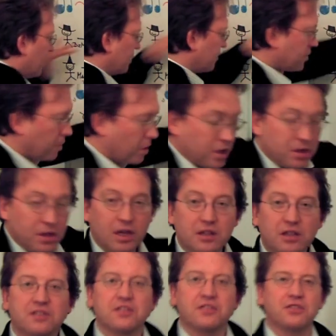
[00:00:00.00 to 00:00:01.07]
and so on. And
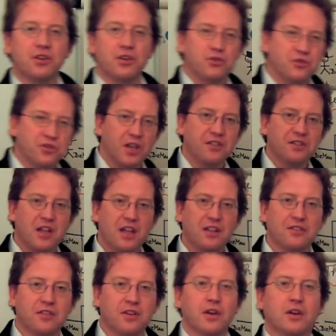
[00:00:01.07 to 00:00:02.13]
this is the use case
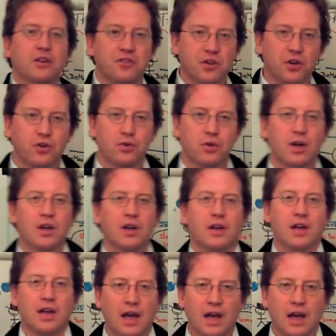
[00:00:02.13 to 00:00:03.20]
dense. So
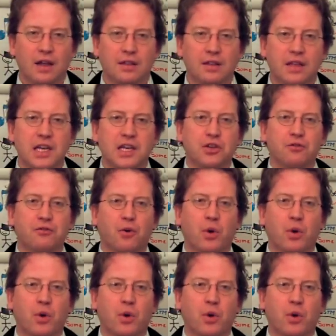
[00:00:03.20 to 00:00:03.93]
thank you for